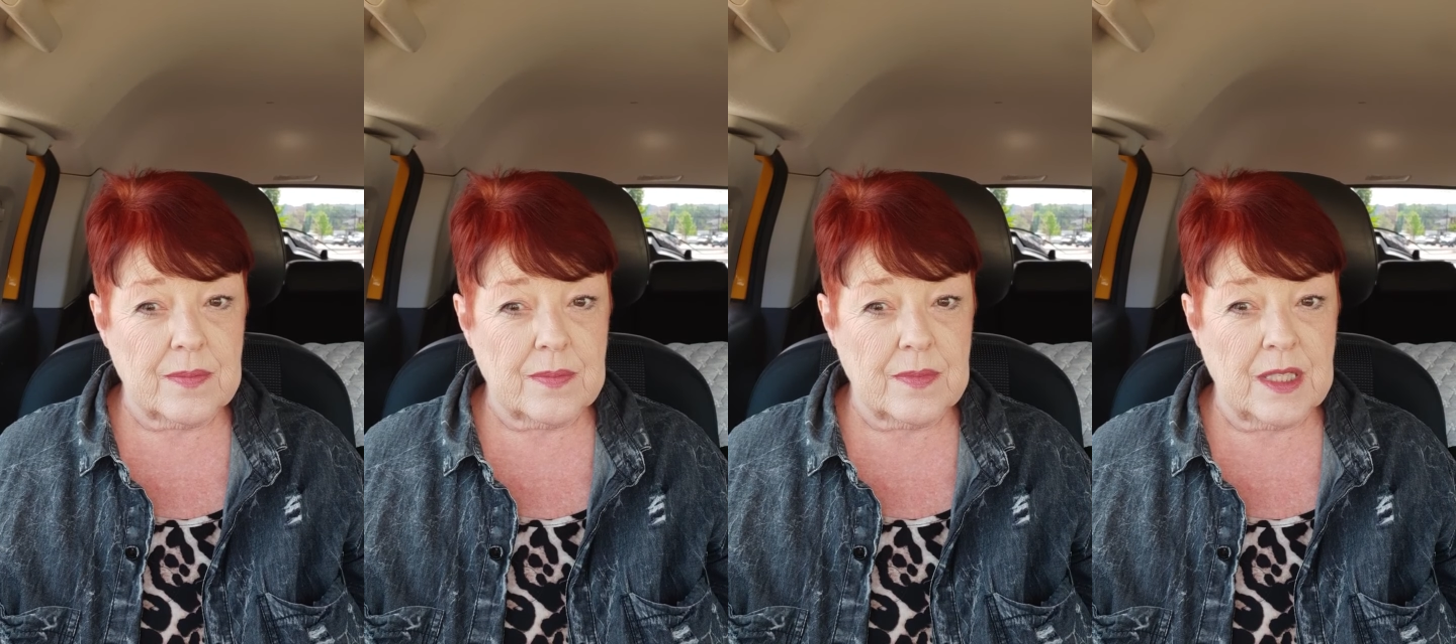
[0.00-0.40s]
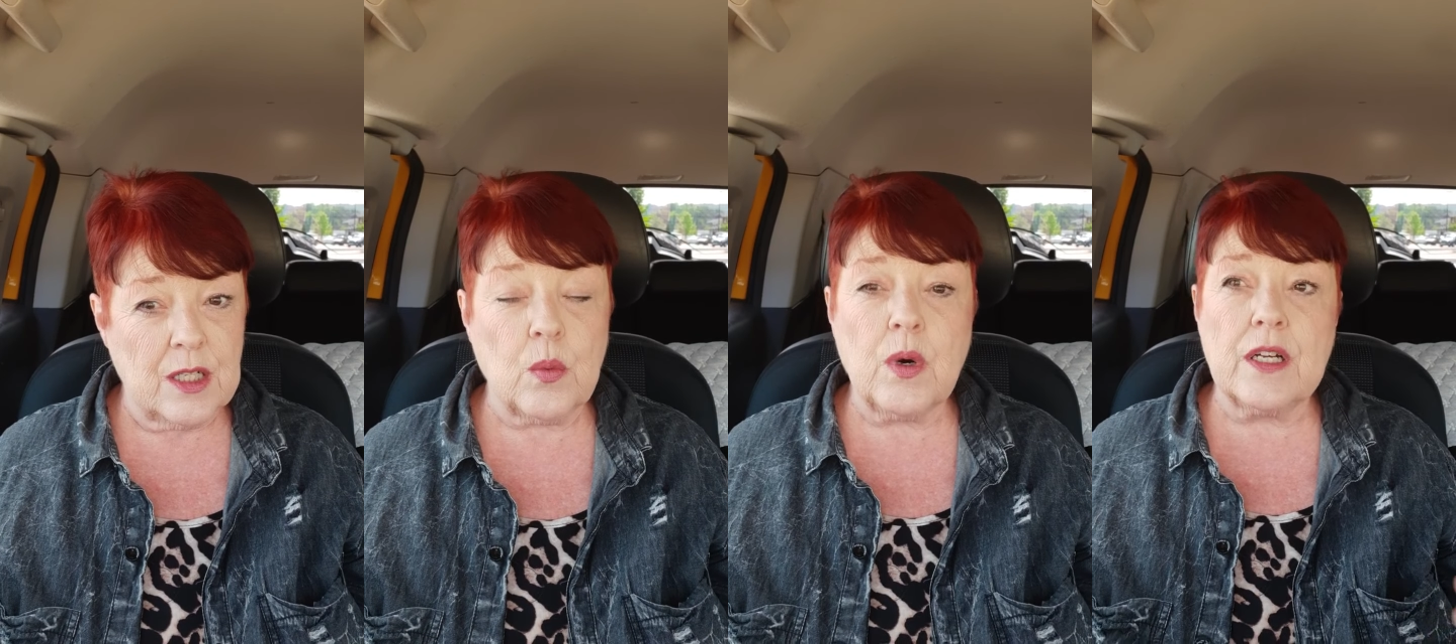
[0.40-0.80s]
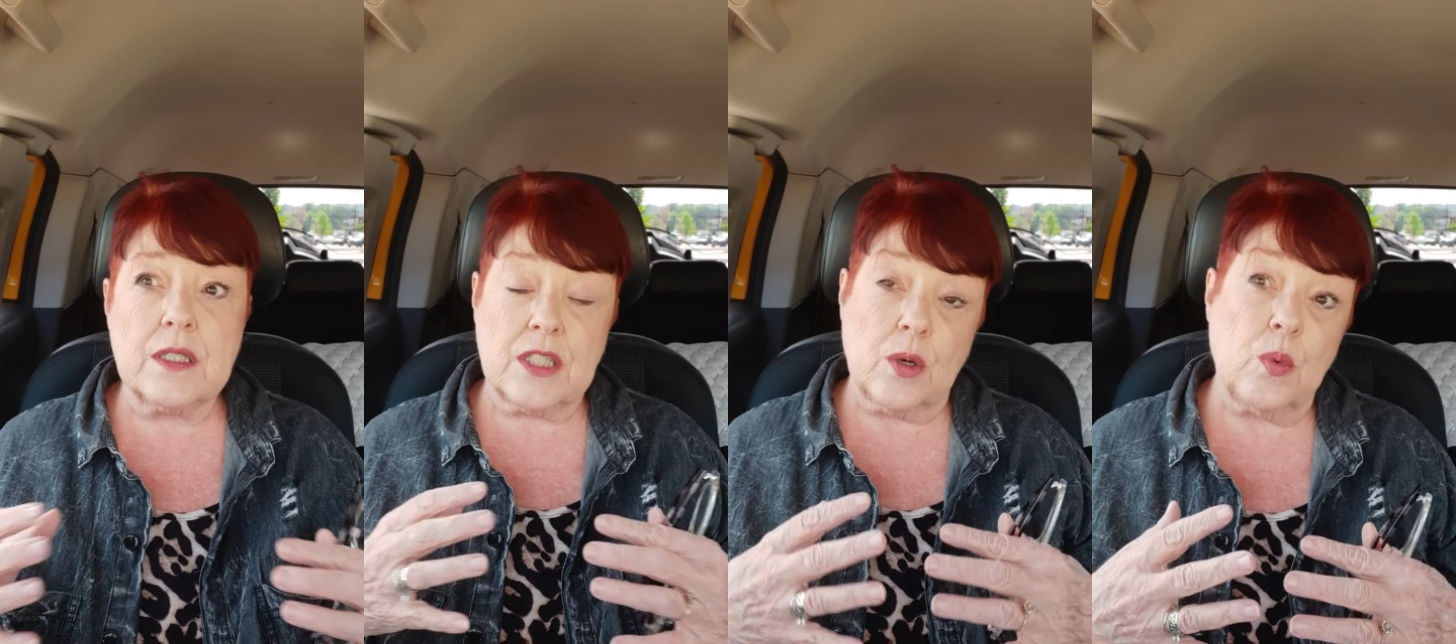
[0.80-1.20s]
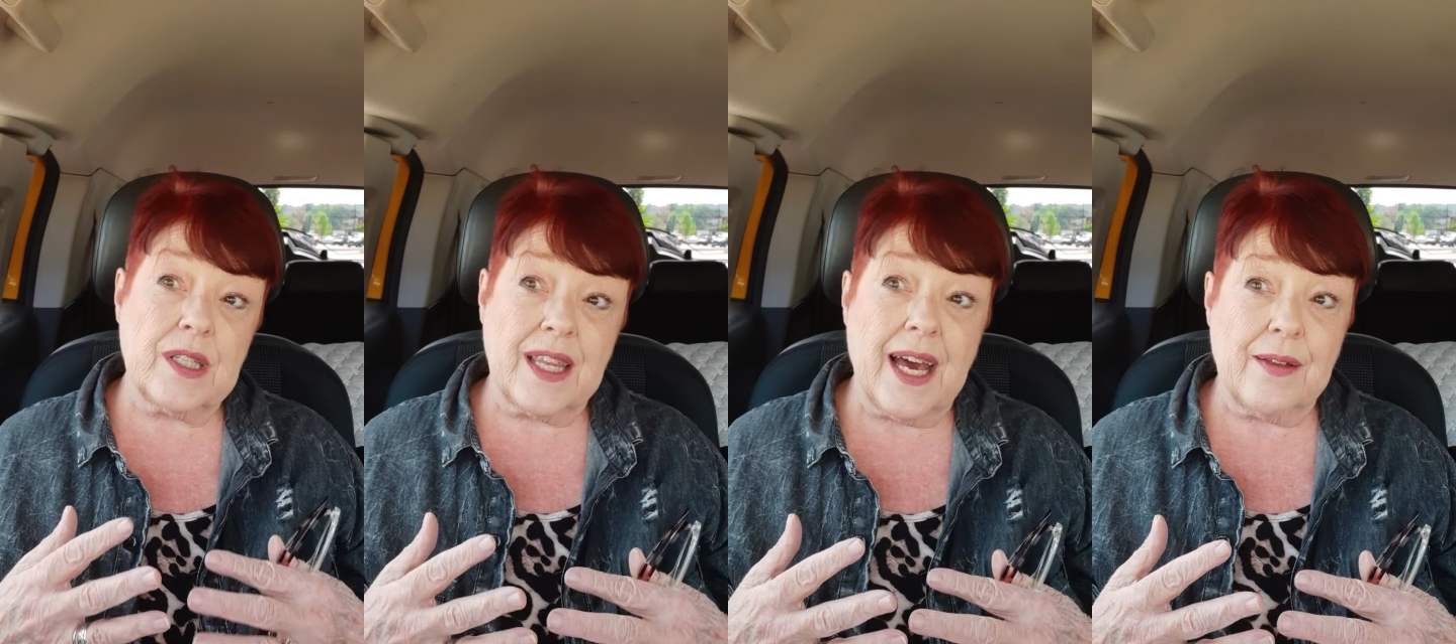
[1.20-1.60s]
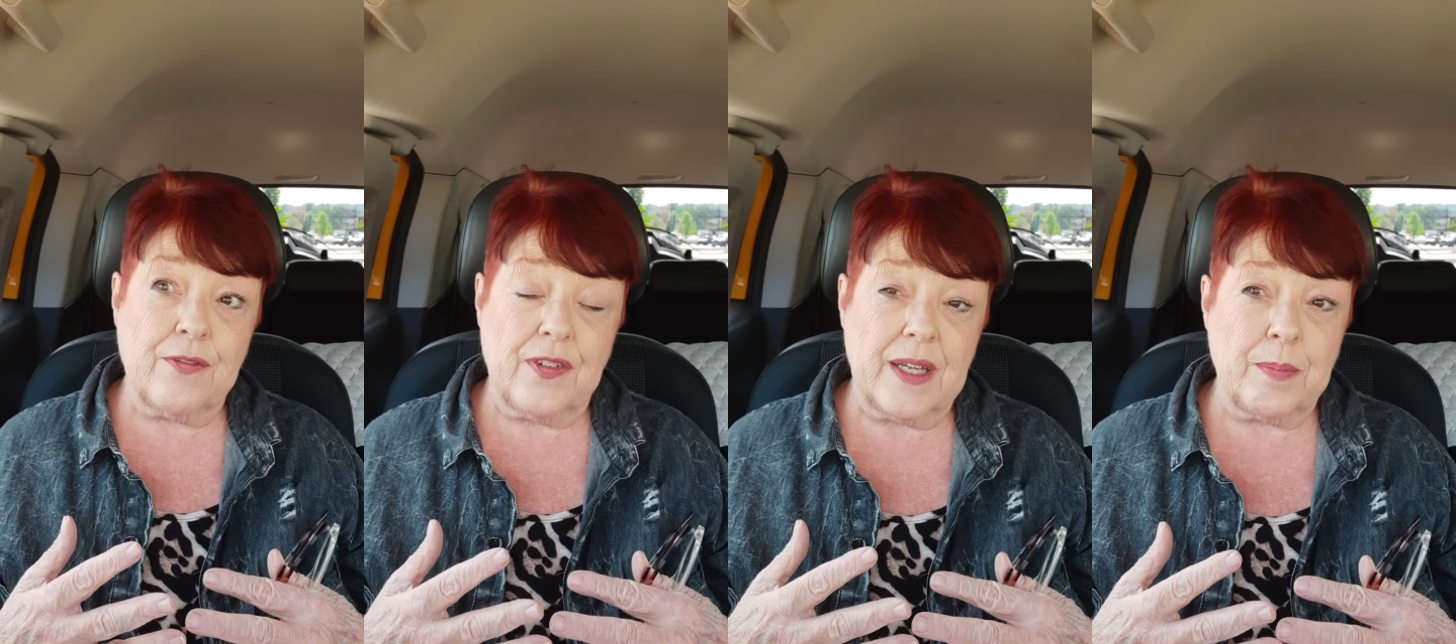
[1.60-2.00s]
You know, what so what that
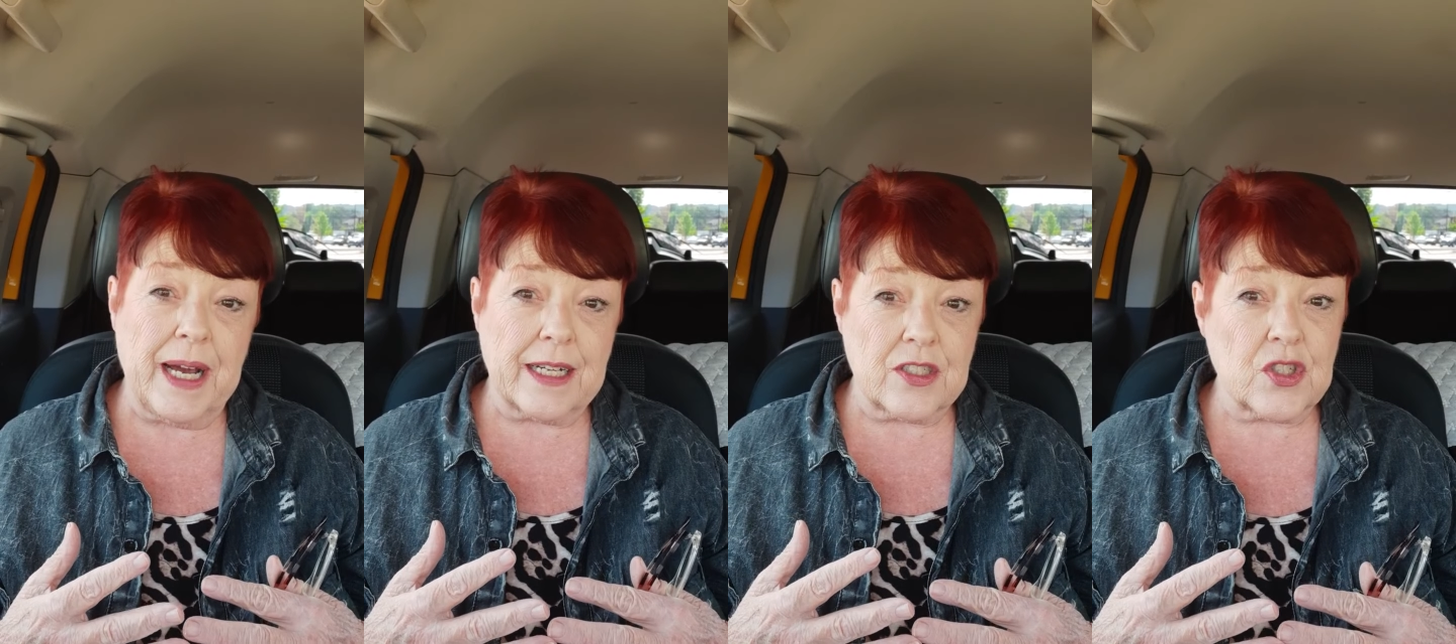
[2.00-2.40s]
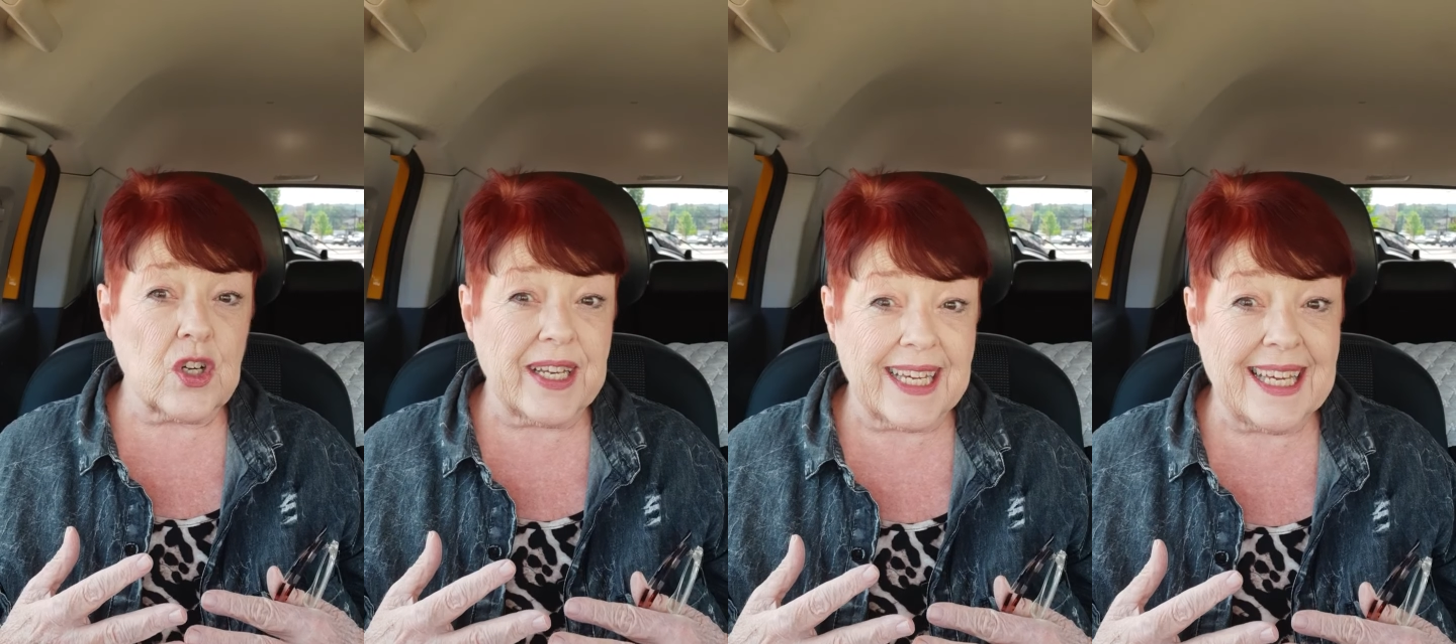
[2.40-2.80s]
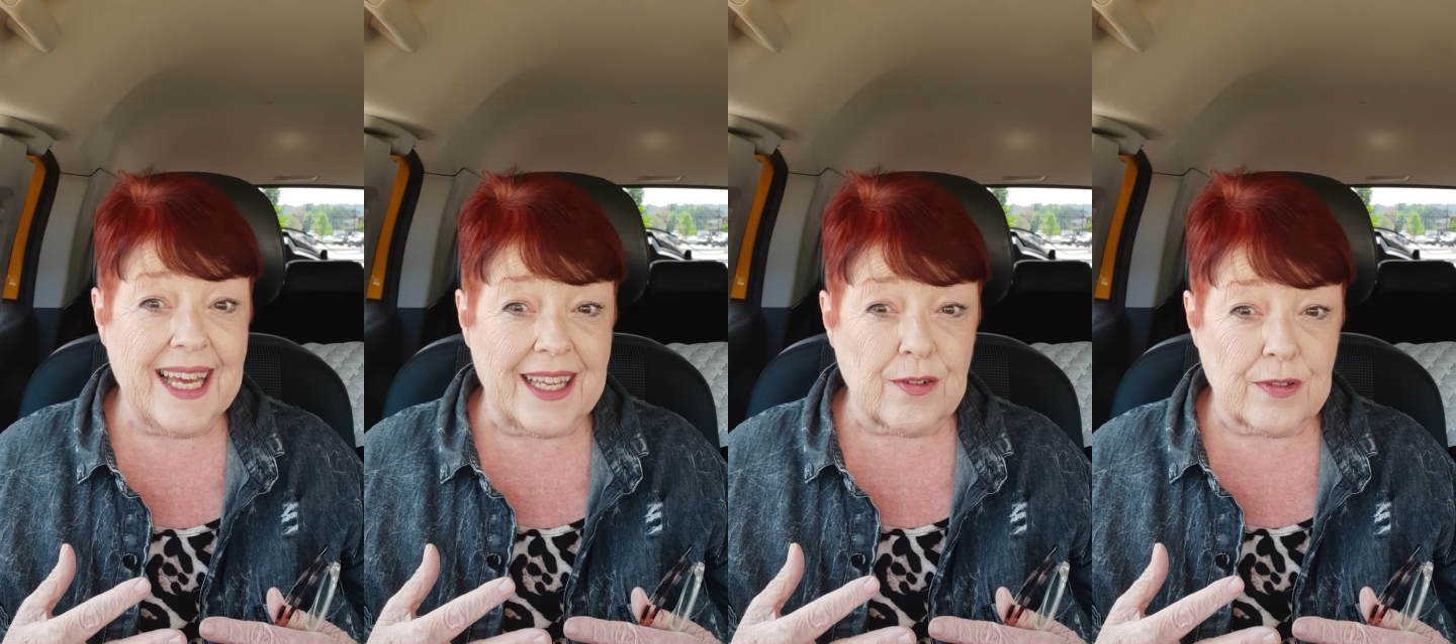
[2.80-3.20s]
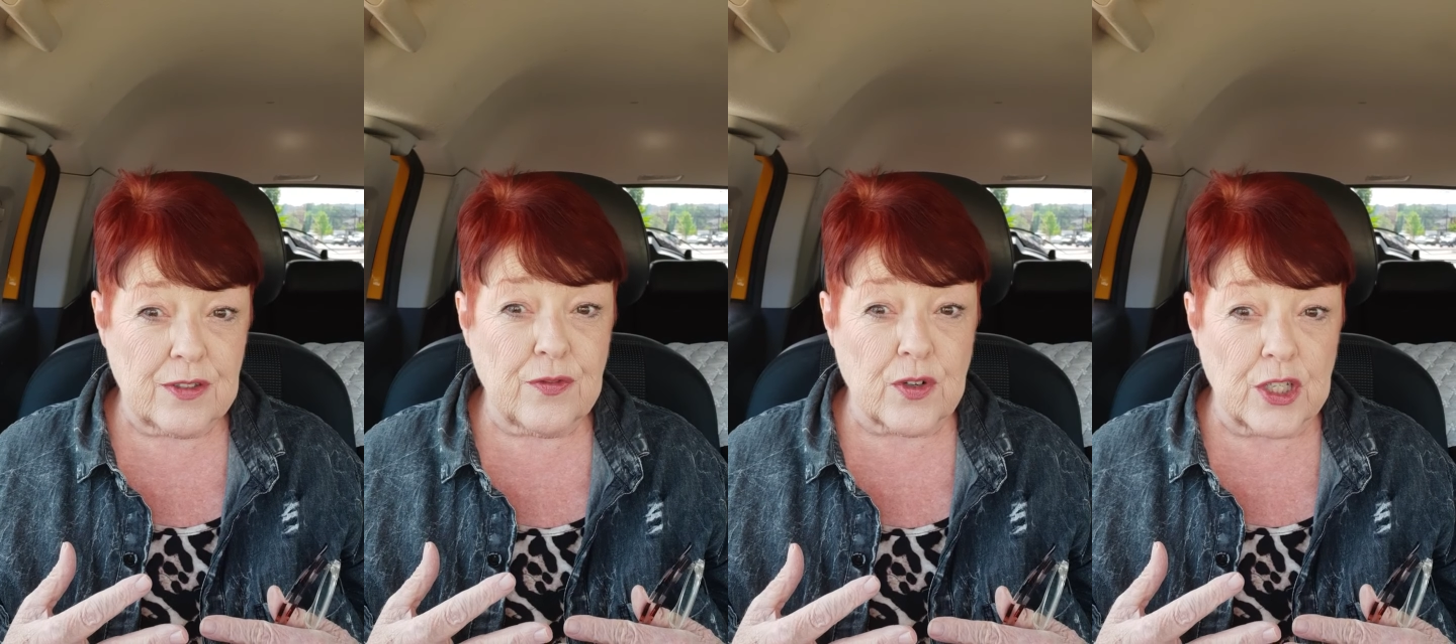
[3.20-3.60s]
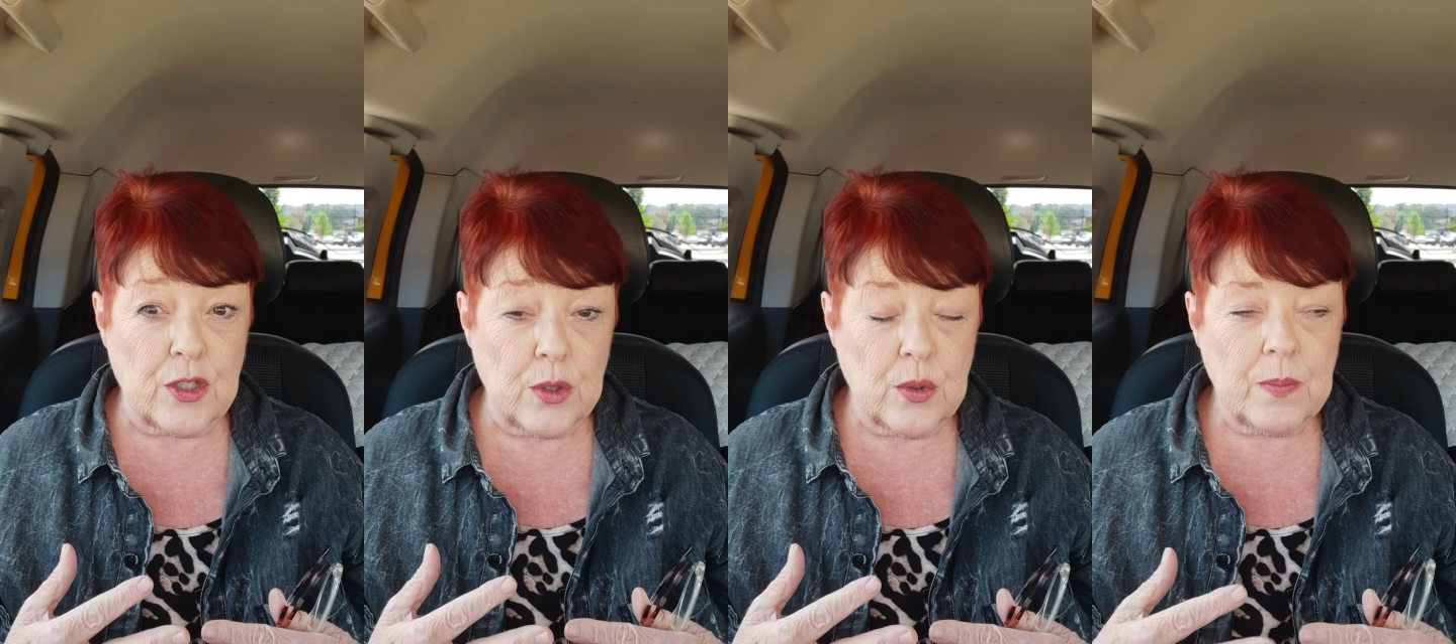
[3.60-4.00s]
feedback is going to get for
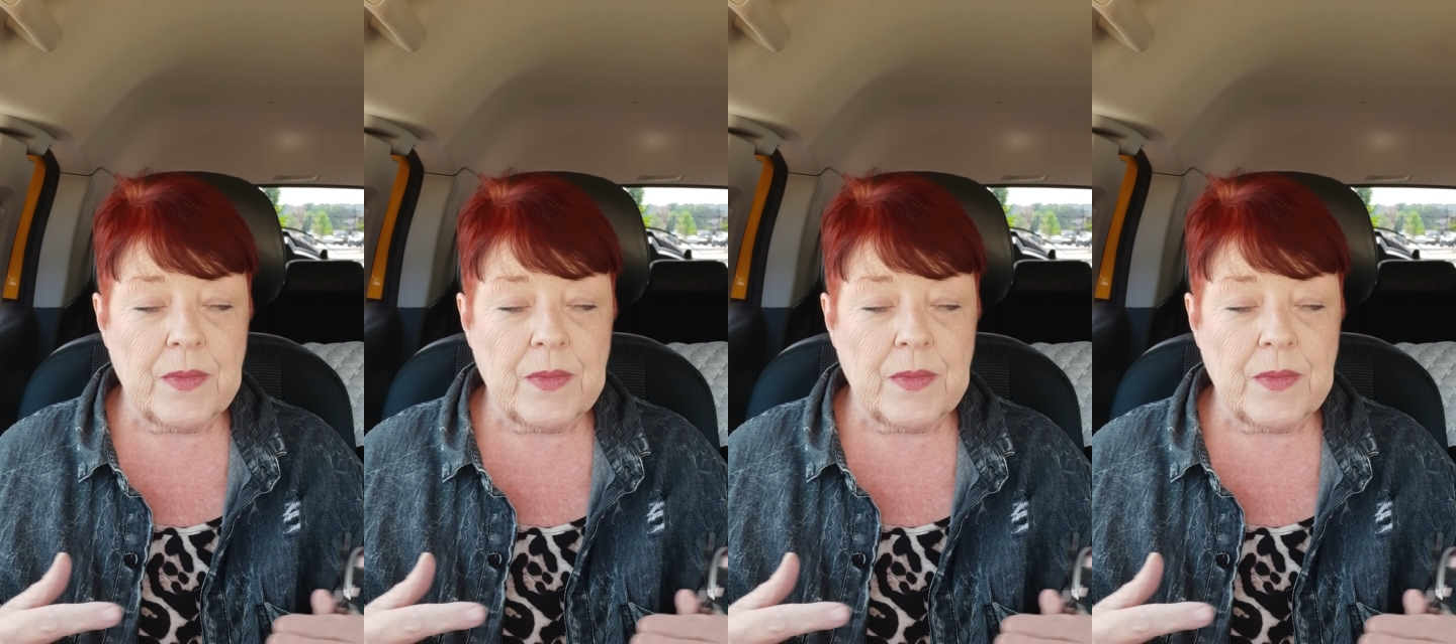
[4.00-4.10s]
you